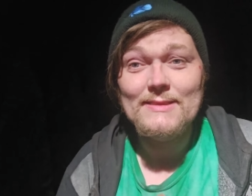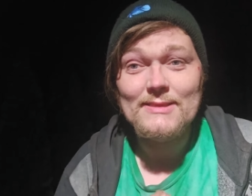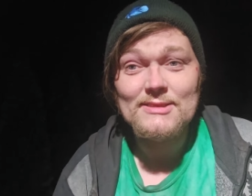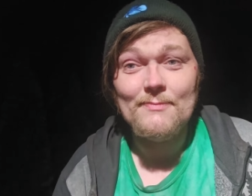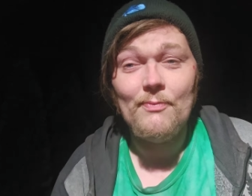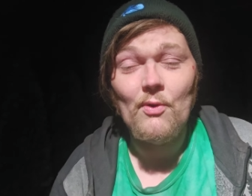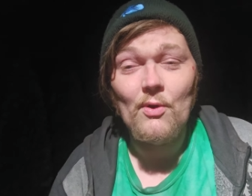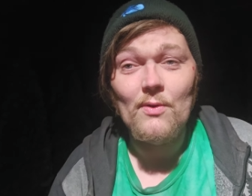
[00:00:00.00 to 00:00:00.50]
to
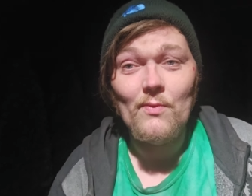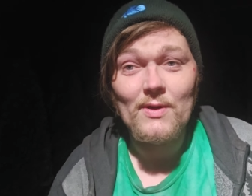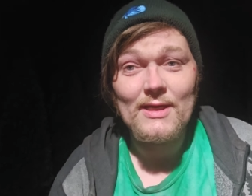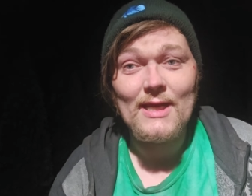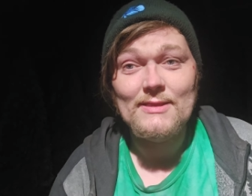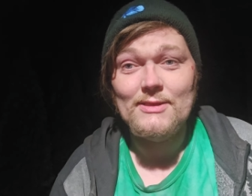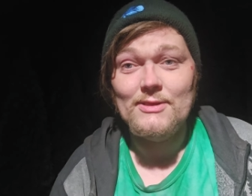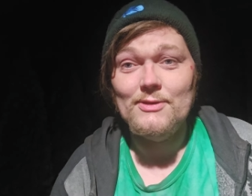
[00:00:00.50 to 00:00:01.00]
support what
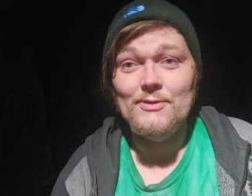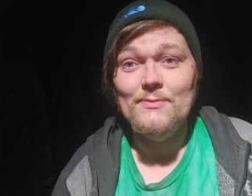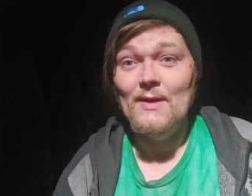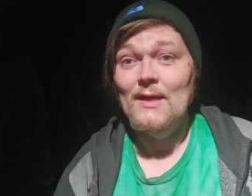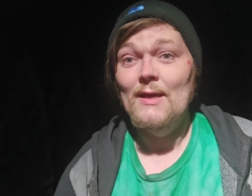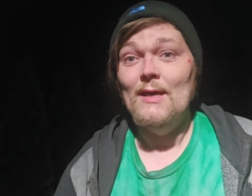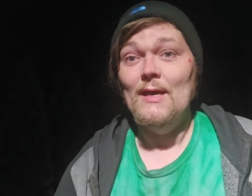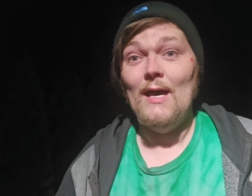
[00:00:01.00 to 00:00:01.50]
I do,
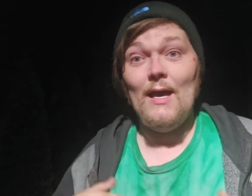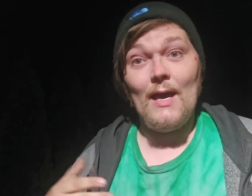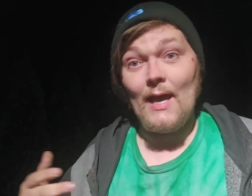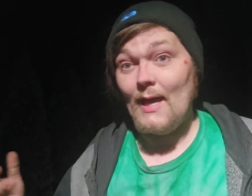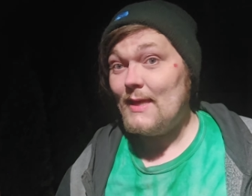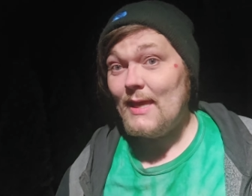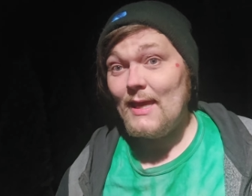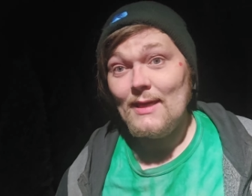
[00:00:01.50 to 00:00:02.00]

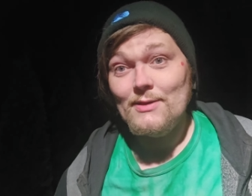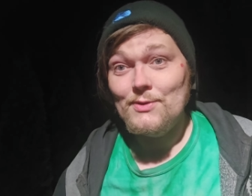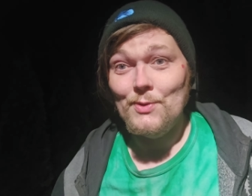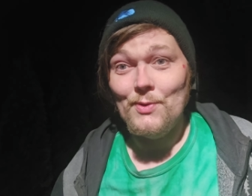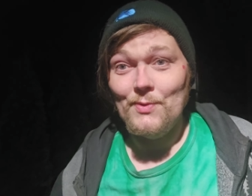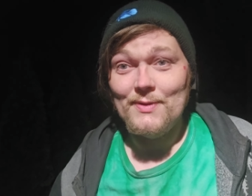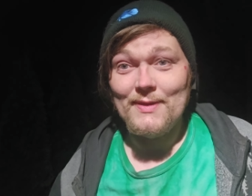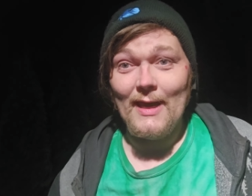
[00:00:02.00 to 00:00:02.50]
I can't
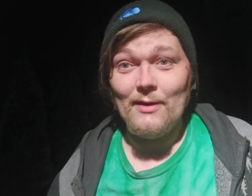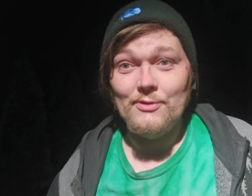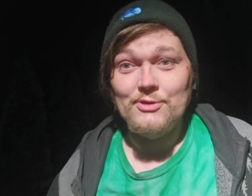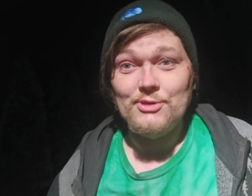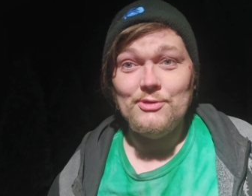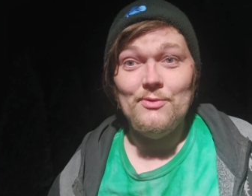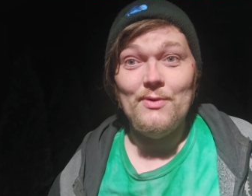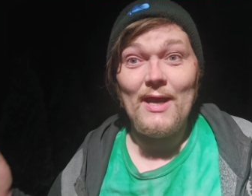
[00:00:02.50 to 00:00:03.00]
do it
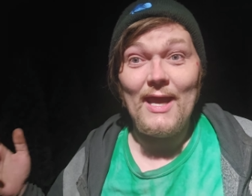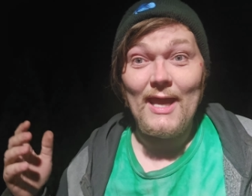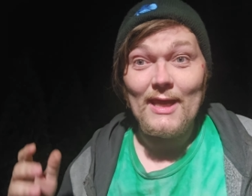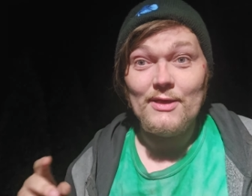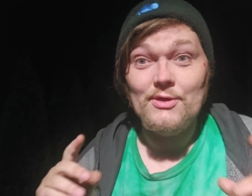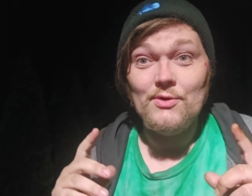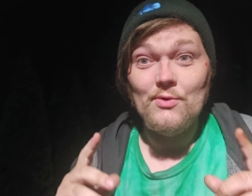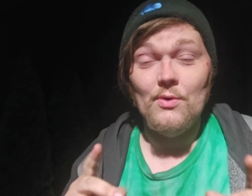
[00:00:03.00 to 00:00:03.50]
without you
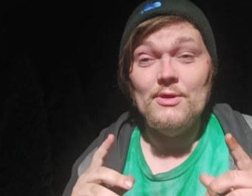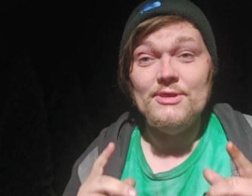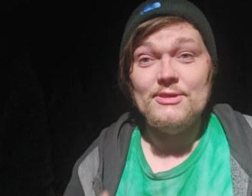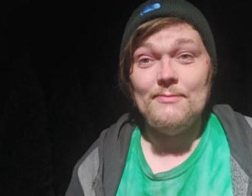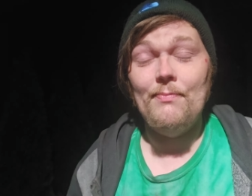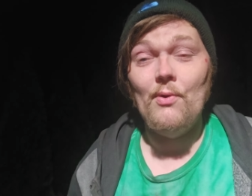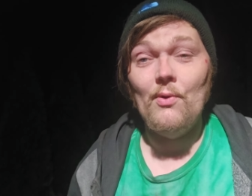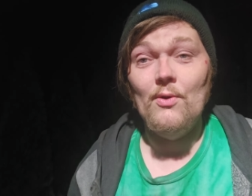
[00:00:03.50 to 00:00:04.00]
and your
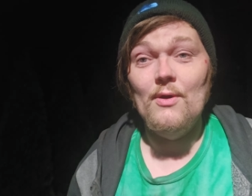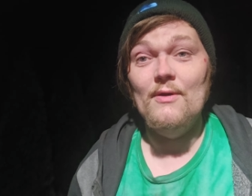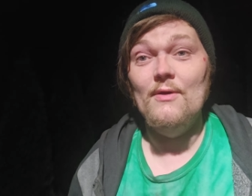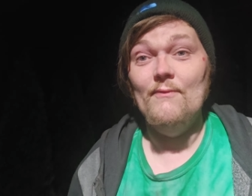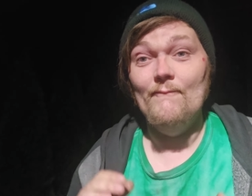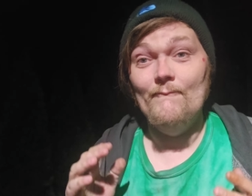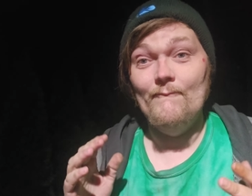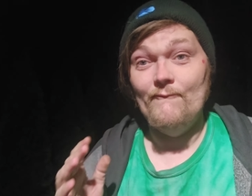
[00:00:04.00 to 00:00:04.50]
support
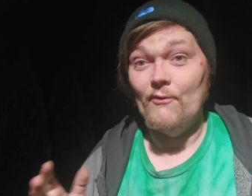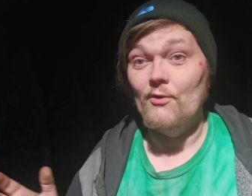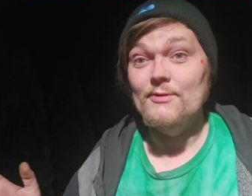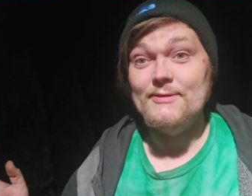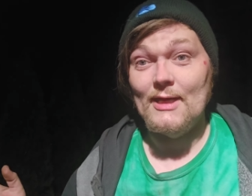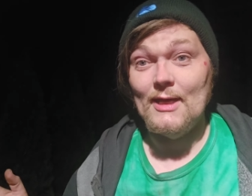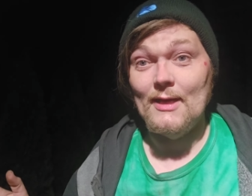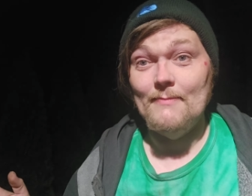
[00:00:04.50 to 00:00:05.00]
full
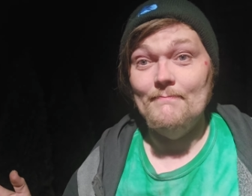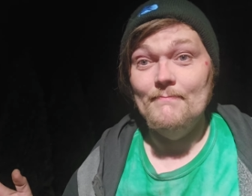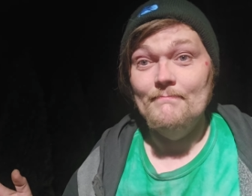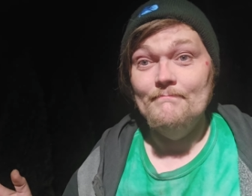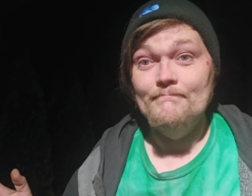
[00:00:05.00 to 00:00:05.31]
time.